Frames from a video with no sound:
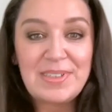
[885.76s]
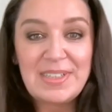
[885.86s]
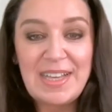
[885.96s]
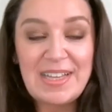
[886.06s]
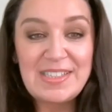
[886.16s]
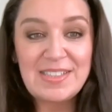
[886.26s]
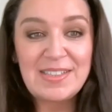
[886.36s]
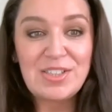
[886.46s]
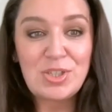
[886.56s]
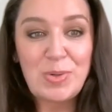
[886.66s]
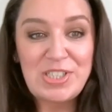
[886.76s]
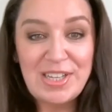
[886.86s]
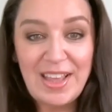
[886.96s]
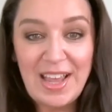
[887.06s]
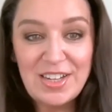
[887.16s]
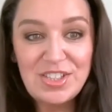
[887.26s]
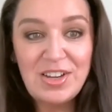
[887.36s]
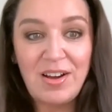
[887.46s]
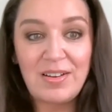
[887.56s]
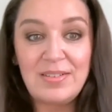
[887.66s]
Yes, switching the
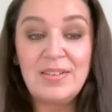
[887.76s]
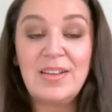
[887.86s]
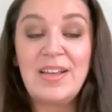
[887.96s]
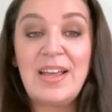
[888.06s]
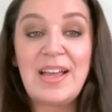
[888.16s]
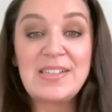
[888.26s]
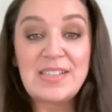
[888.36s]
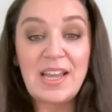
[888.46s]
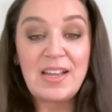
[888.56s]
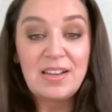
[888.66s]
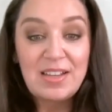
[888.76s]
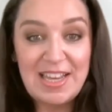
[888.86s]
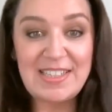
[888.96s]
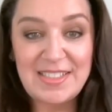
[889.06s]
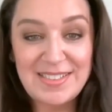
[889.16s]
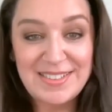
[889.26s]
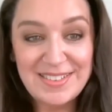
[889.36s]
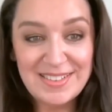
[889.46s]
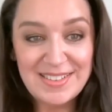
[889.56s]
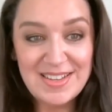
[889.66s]
energy on and say yes.
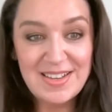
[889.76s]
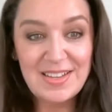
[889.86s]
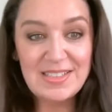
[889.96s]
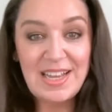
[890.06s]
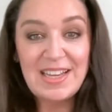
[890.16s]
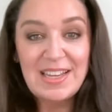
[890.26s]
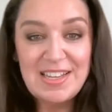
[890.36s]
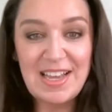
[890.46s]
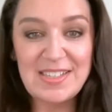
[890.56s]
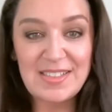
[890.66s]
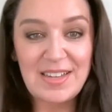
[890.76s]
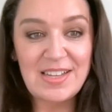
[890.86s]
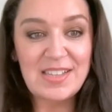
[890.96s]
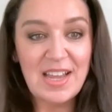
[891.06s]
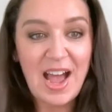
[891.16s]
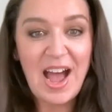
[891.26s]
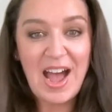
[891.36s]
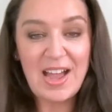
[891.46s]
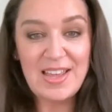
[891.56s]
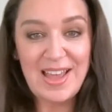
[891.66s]
Say yes and say,
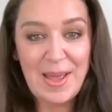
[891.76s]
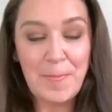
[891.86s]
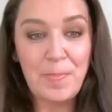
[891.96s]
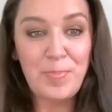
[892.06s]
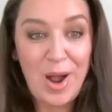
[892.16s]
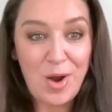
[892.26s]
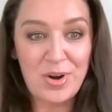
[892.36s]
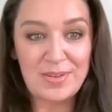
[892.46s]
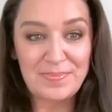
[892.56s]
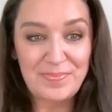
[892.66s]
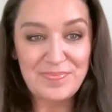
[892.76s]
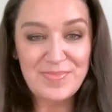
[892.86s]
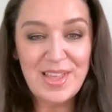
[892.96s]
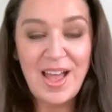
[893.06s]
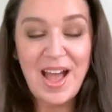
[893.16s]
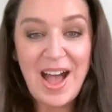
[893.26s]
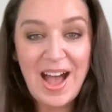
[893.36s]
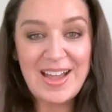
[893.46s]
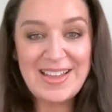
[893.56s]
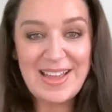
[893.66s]
I am power.
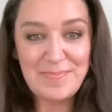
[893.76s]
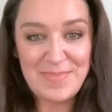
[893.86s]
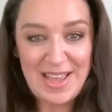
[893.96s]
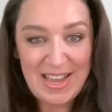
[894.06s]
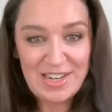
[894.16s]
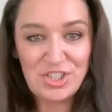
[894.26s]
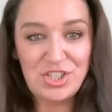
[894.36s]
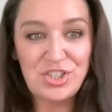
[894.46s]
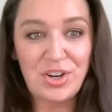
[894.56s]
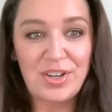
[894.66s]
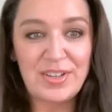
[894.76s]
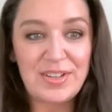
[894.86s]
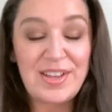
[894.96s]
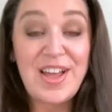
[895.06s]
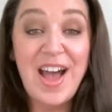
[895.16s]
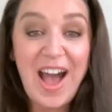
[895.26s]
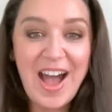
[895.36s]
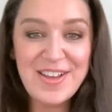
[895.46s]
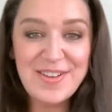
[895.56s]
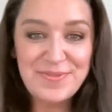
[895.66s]
I am EnergyJoy.
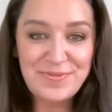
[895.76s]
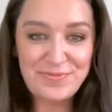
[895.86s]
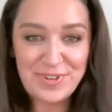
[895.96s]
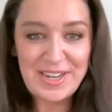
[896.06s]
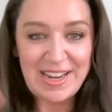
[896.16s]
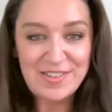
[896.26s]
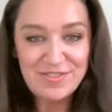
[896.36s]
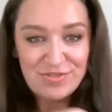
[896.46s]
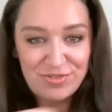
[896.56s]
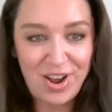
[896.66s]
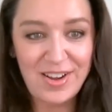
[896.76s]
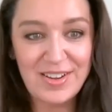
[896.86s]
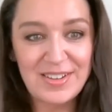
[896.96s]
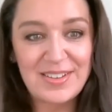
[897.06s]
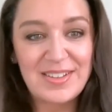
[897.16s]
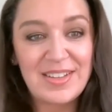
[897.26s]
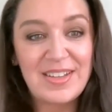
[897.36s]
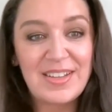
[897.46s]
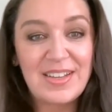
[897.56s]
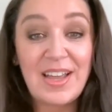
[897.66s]
I freaking rock.
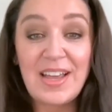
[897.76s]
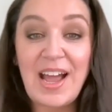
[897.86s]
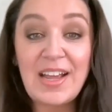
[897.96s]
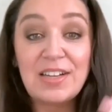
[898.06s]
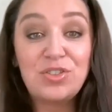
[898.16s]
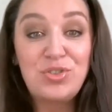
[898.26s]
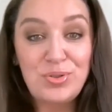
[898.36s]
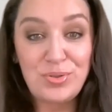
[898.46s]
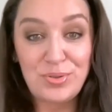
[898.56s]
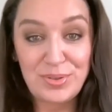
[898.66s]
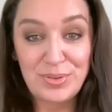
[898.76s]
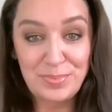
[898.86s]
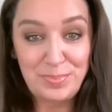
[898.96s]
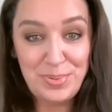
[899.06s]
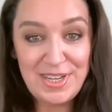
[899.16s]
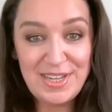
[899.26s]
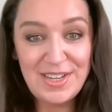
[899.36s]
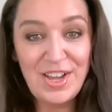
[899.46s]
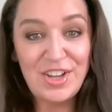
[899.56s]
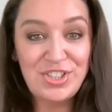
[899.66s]
And I can do,
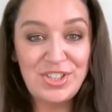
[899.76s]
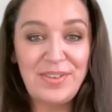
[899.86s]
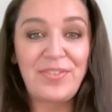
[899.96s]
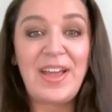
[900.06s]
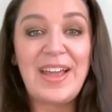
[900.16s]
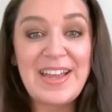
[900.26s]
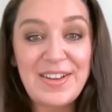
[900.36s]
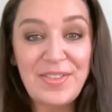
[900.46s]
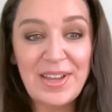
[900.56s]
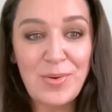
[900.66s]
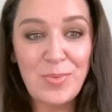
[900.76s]
be, achieve anything I